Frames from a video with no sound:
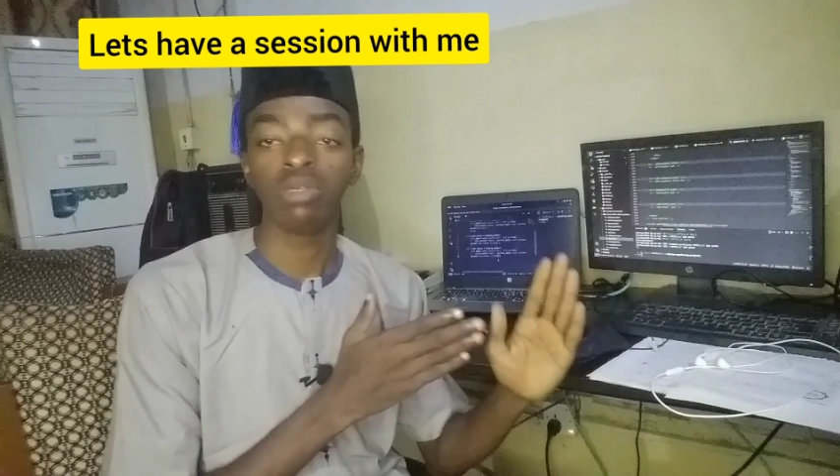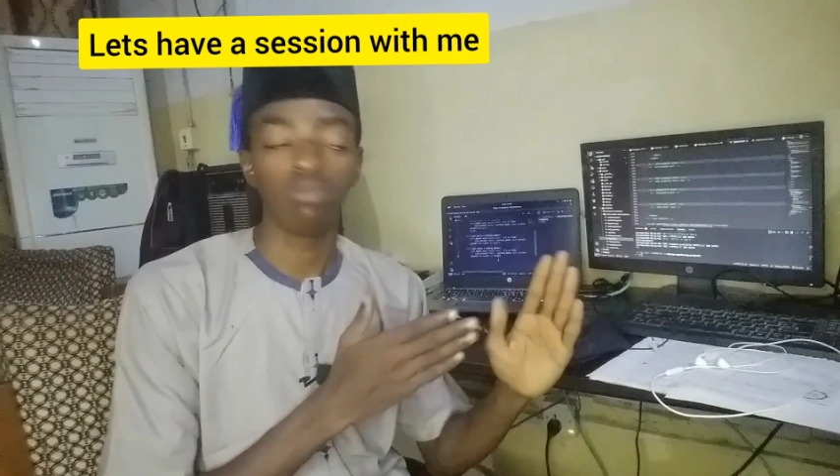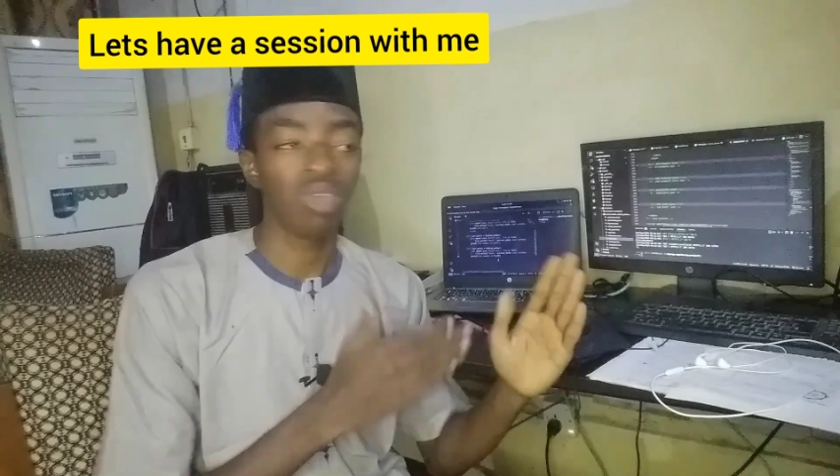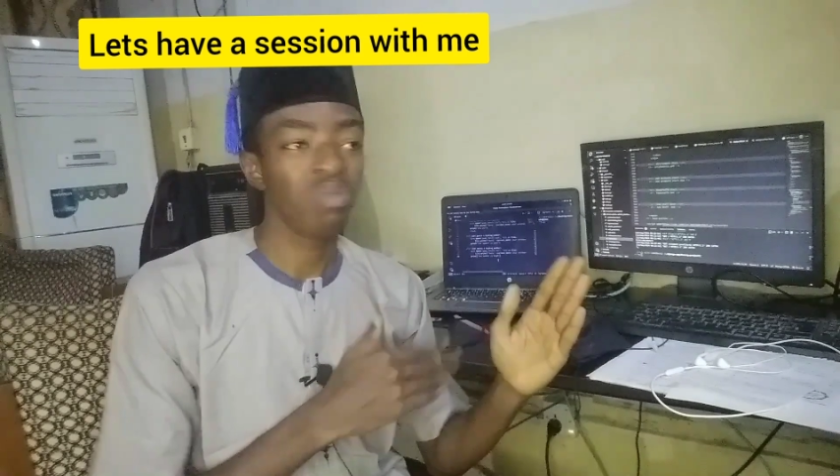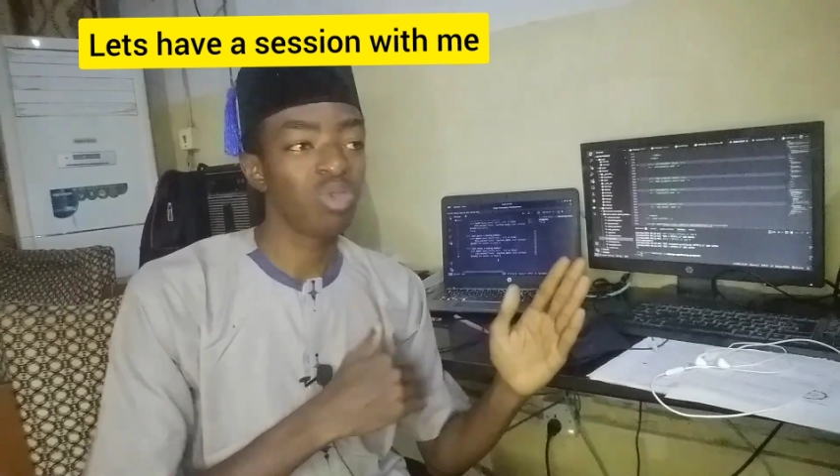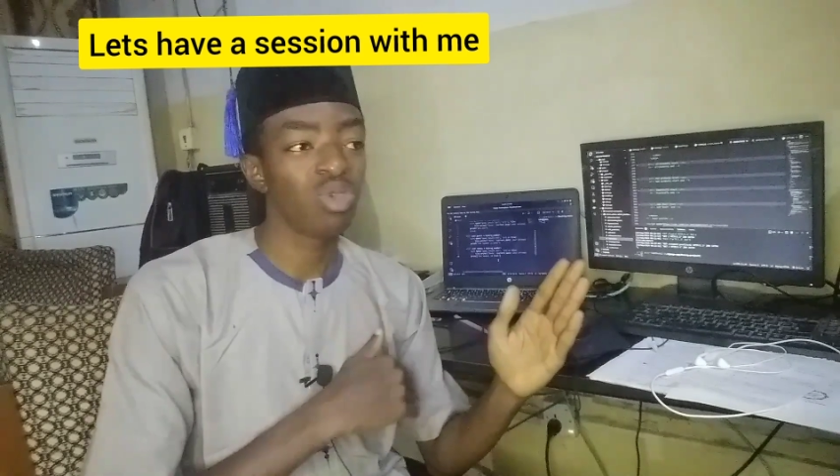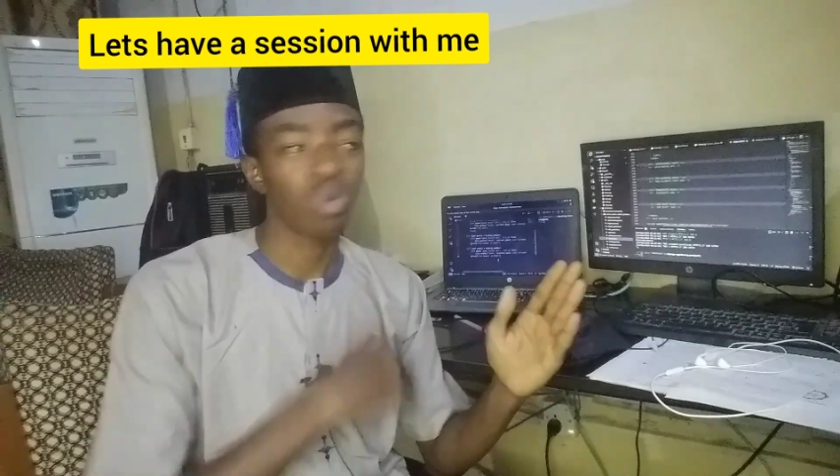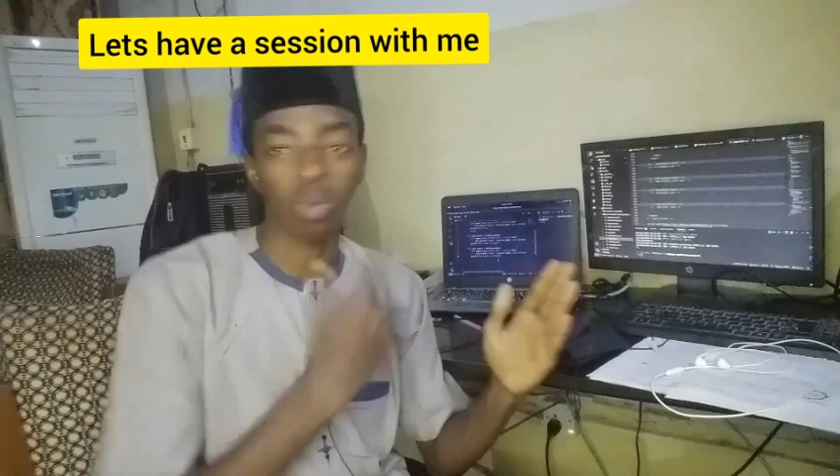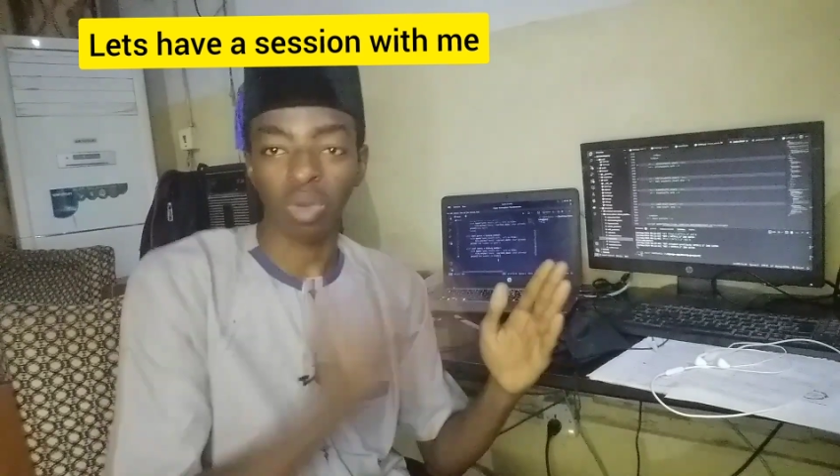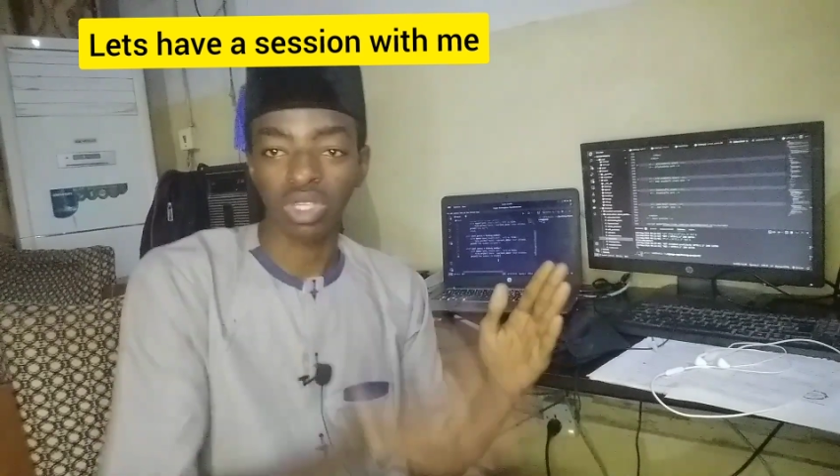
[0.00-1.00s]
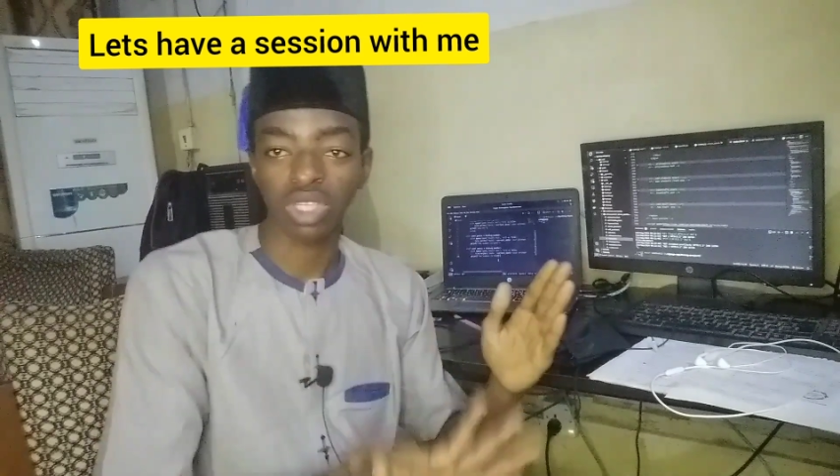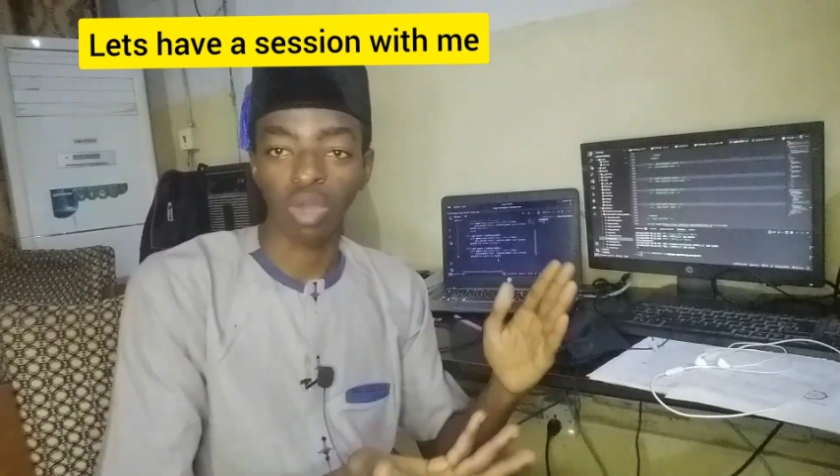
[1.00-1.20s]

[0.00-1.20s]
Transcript: maybe once a